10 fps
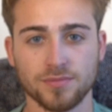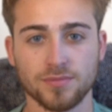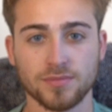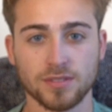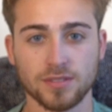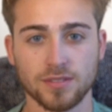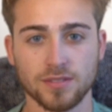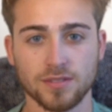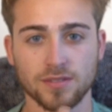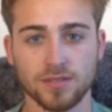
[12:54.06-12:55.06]

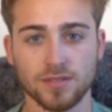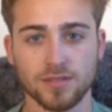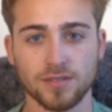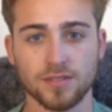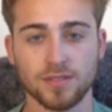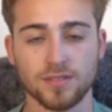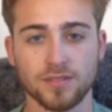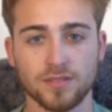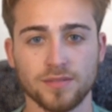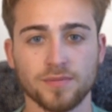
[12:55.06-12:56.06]

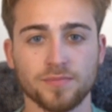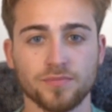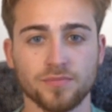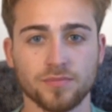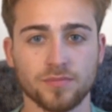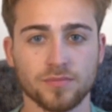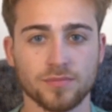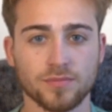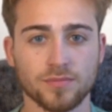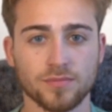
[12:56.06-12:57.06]

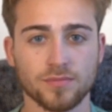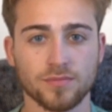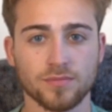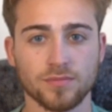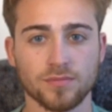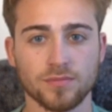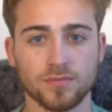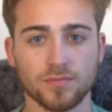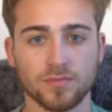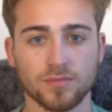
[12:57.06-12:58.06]

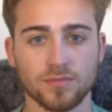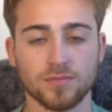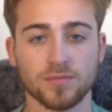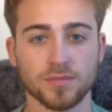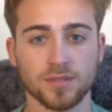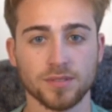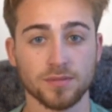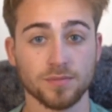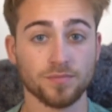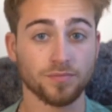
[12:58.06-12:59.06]

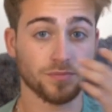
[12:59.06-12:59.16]
(silent)